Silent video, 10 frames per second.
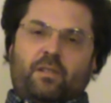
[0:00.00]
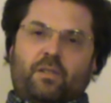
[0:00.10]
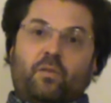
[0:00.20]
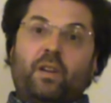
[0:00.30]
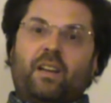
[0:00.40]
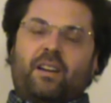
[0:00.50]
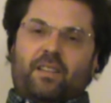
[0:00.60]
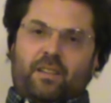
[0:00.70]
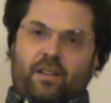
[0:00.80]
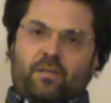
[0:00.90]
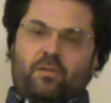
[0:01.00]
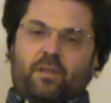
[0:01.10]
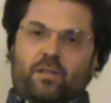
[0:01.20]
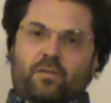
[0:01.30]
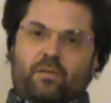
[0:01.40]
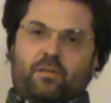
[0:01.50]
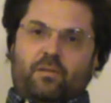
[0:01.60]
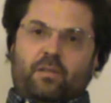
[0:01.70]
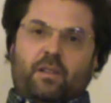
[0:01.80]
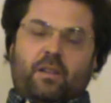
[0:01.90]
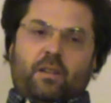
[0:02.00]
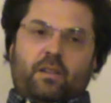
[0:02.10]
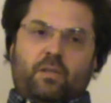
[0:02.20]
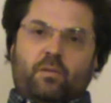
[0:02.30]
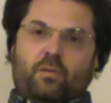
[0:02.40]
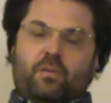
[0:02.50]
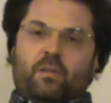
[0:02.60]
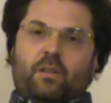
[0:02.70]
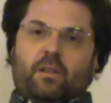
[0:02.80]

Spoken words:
reconnect to that soul, you